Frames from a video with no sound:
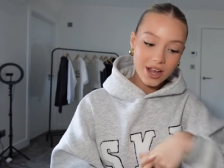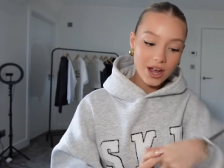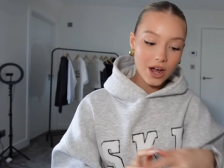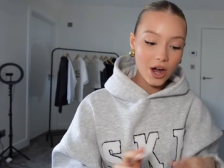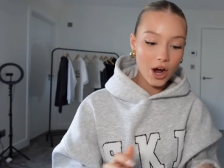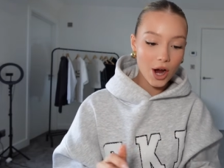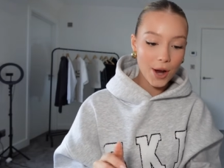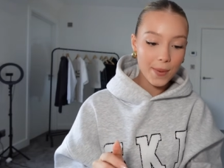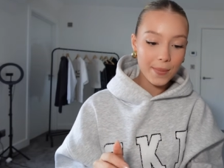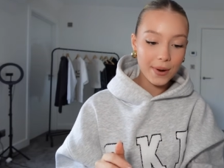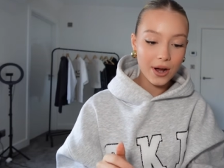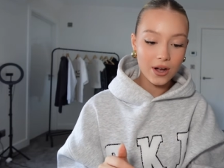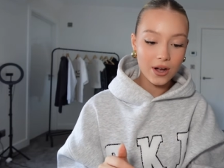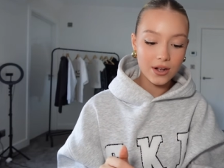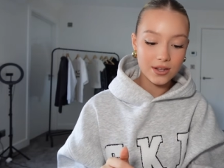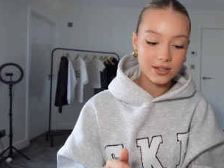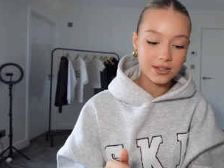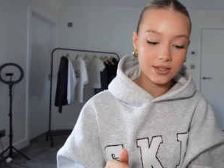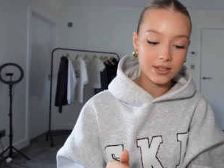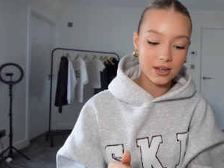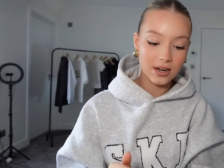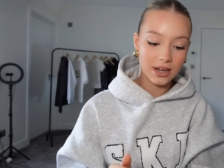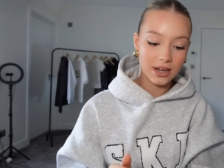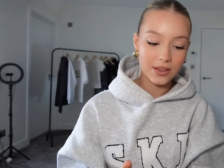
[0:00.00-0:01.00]
Hope I
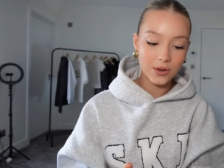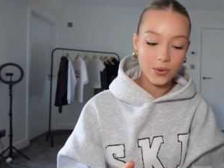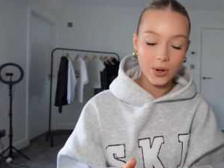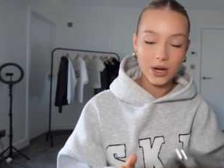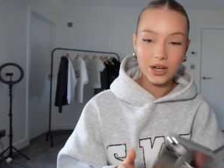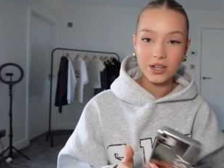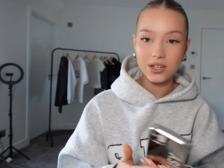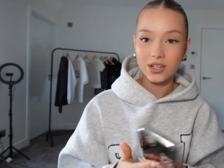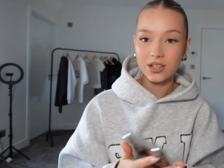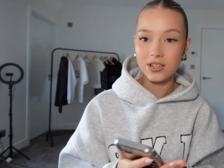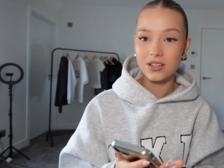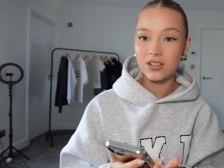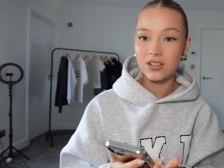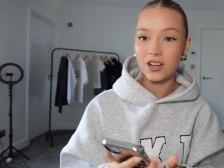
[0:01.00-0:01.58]
answered like the questions.